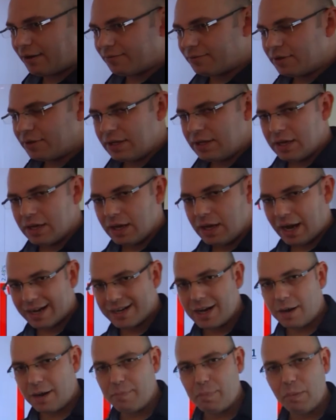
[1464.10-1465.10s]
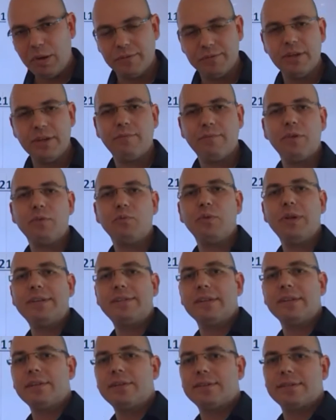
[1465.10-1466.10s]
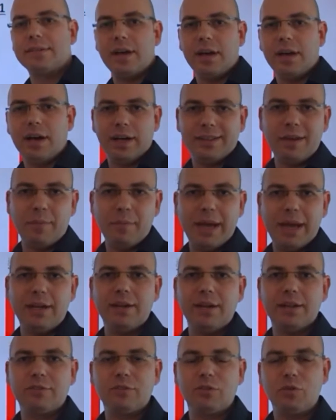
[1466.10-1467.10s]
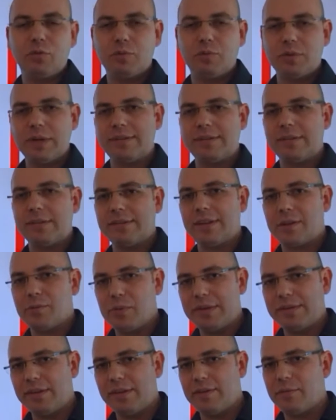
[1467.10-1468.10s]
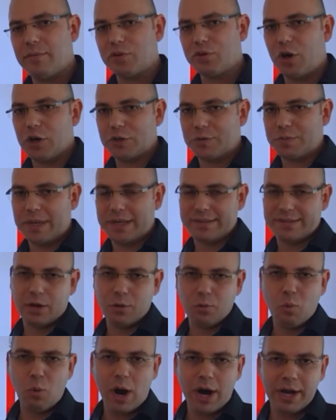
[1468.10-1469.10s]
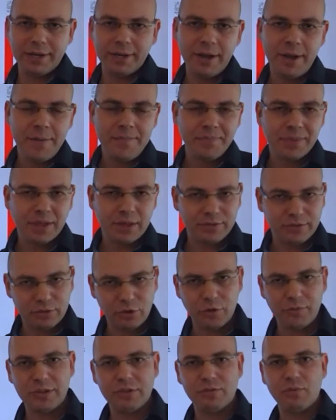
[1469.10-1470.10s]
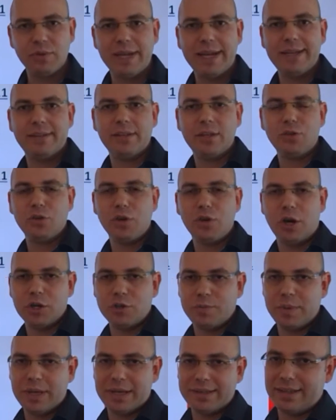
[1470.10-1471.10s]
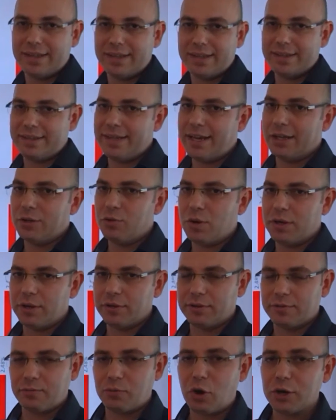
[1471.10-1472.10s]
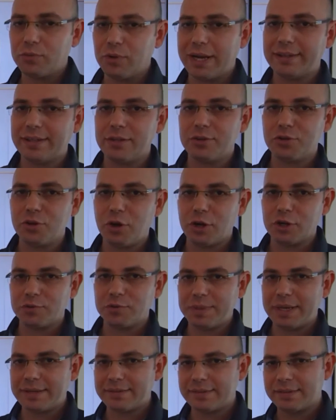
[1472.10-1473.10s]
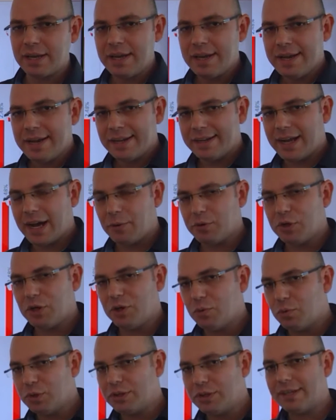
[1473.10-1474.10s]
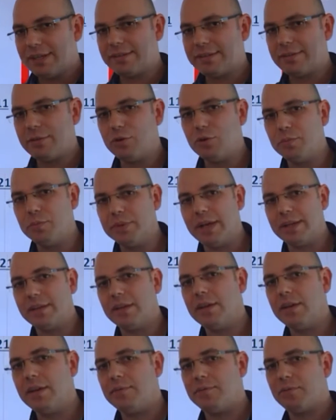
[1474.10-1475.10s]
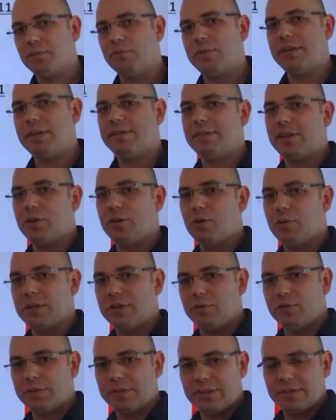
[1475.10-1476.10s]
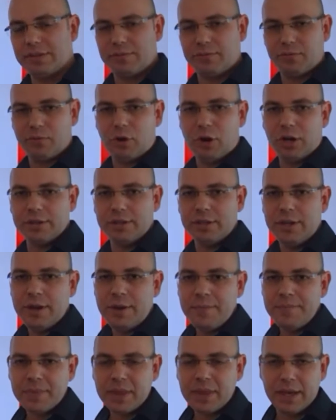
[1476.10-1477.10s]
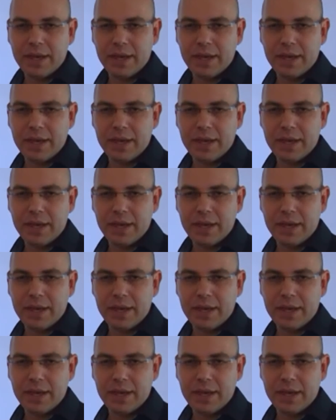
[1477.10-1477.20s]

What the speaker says: have a couple of different reasons. The main 2 reasons that we see for chargebacks are, 1, service-related chargebacks, and the other one is fraud-related chargebacks. Now, you would assume that if 3D Secure reduces fraud,